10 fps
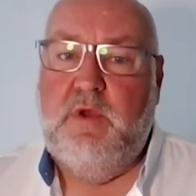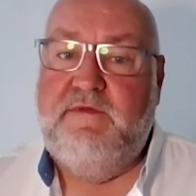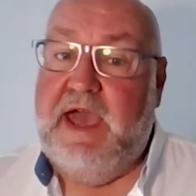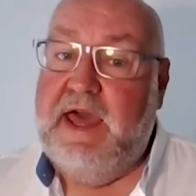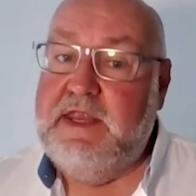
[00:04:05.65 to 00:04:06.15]

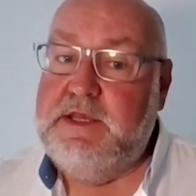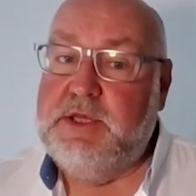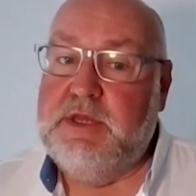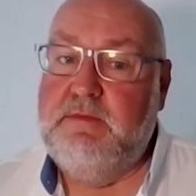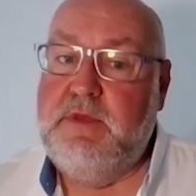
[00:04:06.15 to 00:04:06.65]
We've added
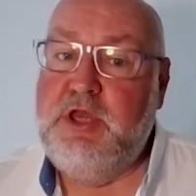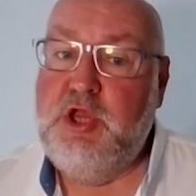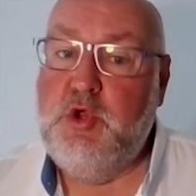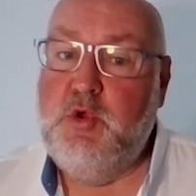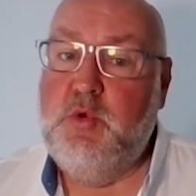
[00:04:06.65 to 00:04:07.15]
some
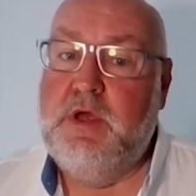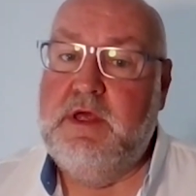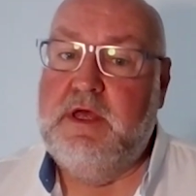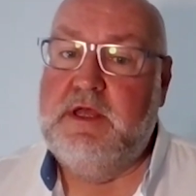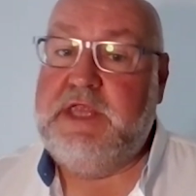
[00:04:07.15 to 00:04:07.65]
new
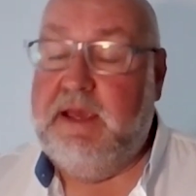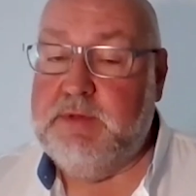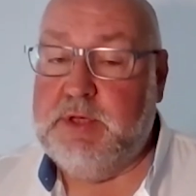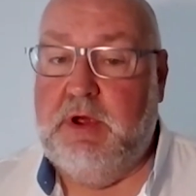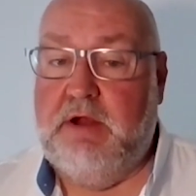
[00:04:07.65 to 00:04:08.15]

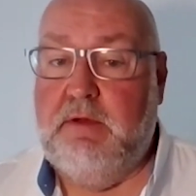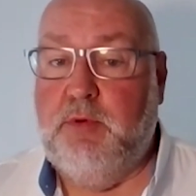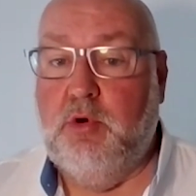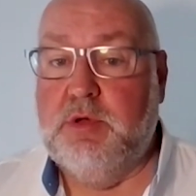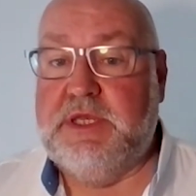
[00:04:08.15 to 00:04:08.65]
tabs to our
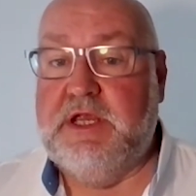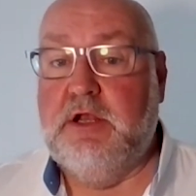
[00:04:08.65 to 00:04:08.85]
reports,